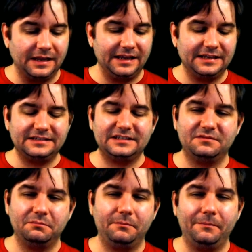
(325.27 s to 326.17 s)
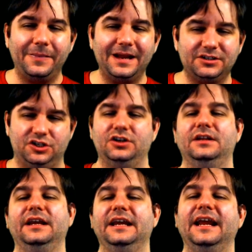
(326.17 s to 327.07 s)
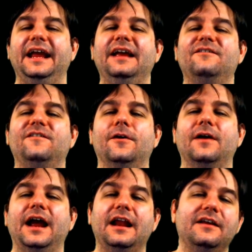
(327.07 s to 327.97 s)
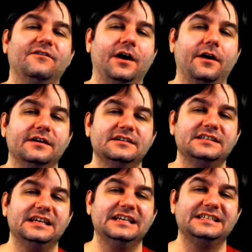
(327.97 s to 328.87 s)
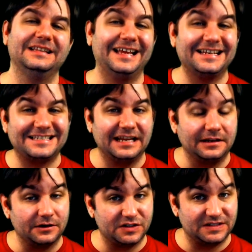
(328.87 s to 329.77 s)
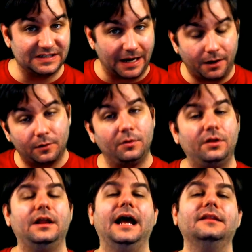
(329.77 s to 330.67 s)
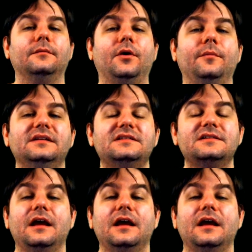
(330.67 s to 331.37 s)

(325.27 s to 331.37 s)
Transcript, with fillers: especially if your antivirus is less than desirable at the moment.